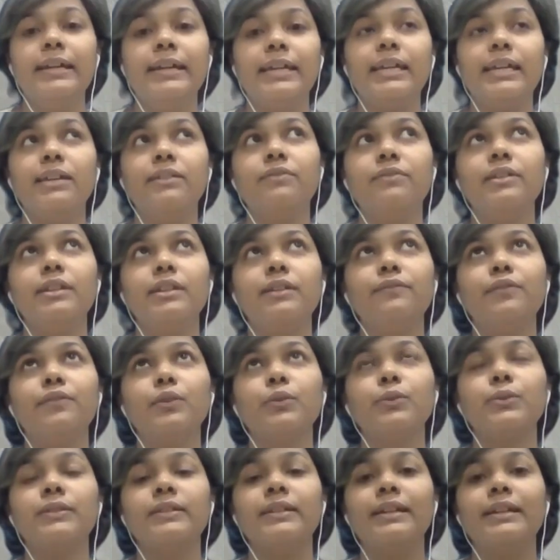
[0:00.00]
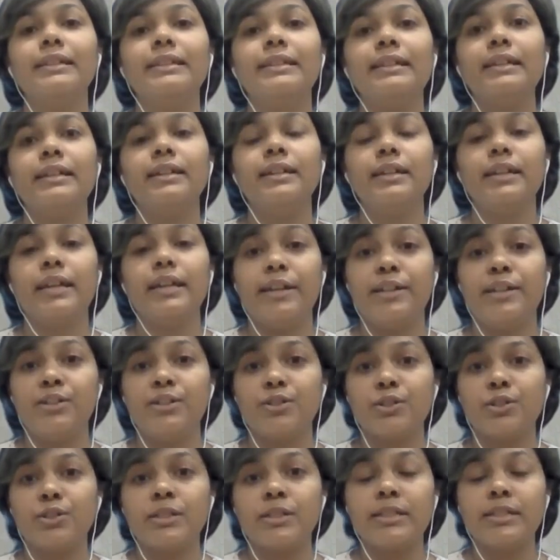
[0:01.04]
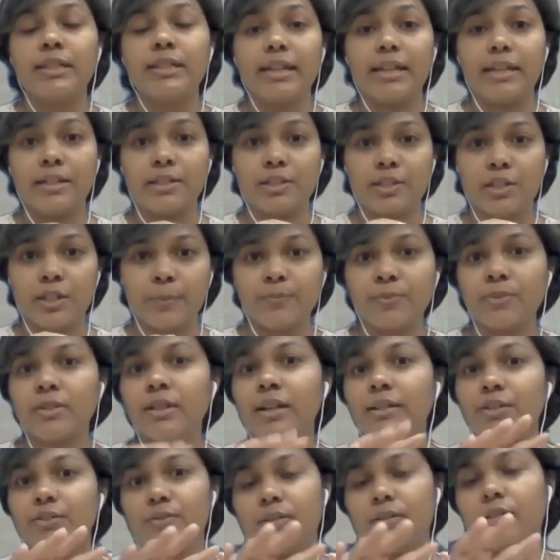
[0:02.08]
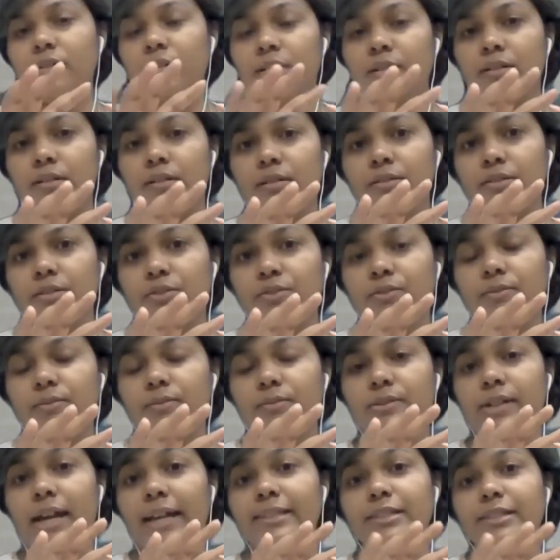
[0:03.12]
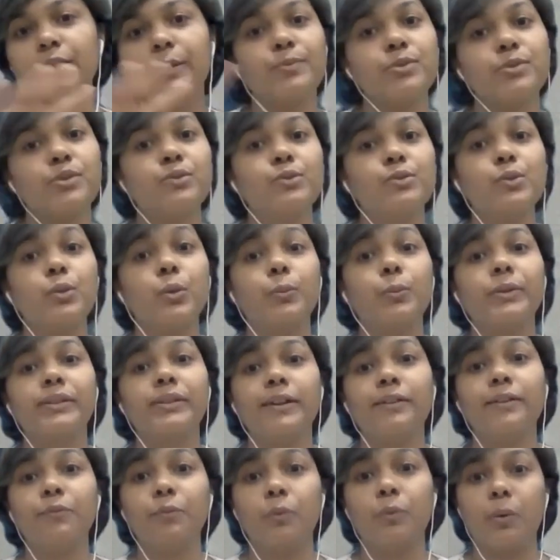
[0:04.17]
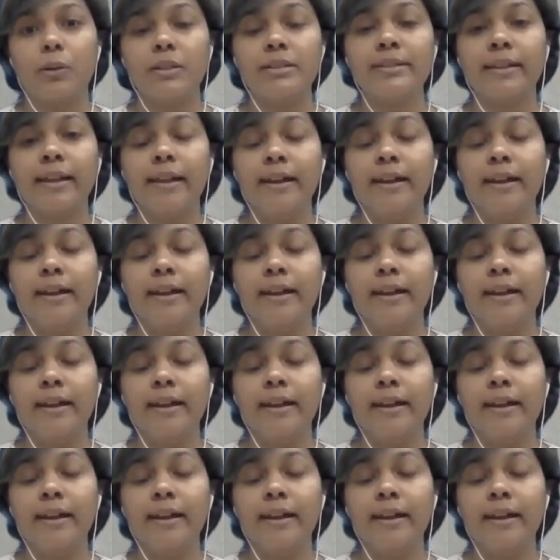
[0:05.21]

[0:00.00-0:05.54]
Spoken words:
Even if you see the ancient Egypt's transcriptions over their walls,